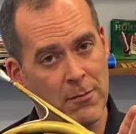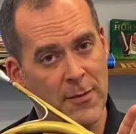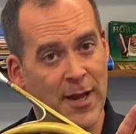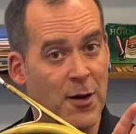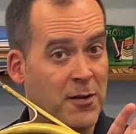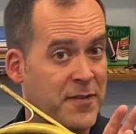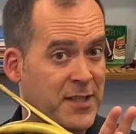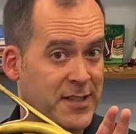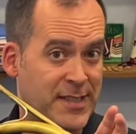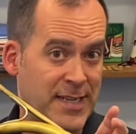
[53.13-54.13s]
and all of the
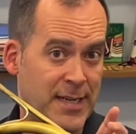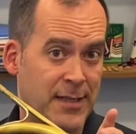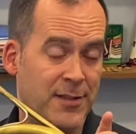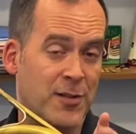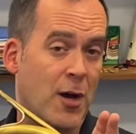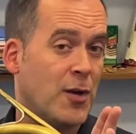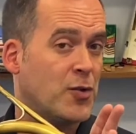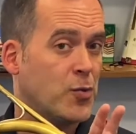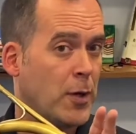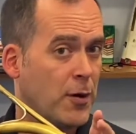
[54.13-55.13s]
Ds on
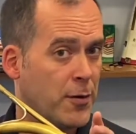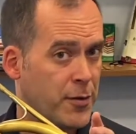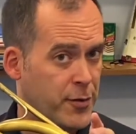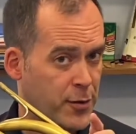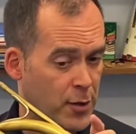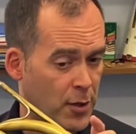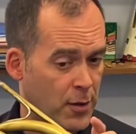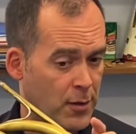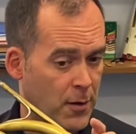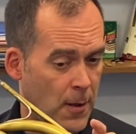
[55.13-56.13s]
trigger third.
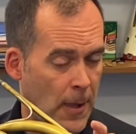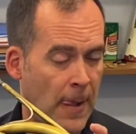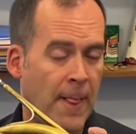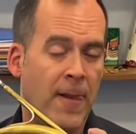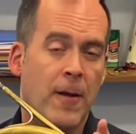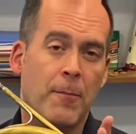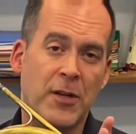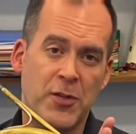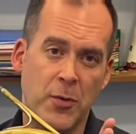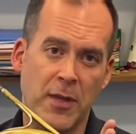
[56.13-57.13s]
By
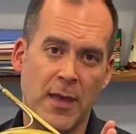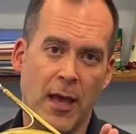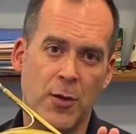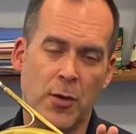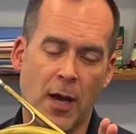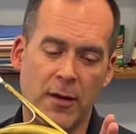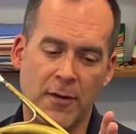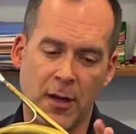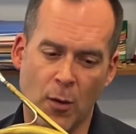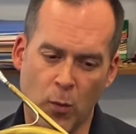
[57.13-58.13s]
doing that, you kind of
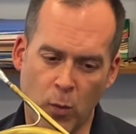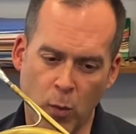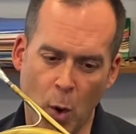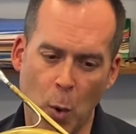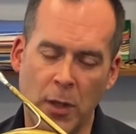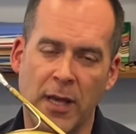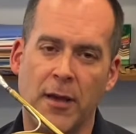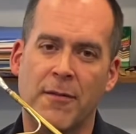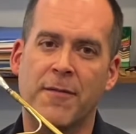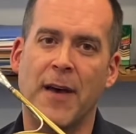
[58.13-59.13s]
get a rolling
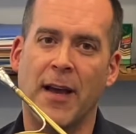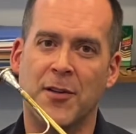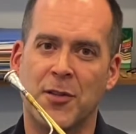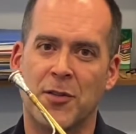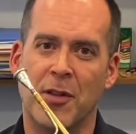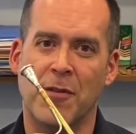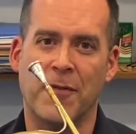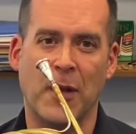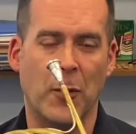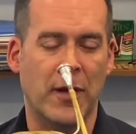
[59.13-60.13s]
effect to the
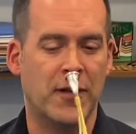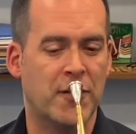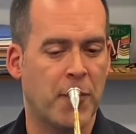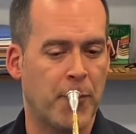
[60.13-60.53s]
fingerings.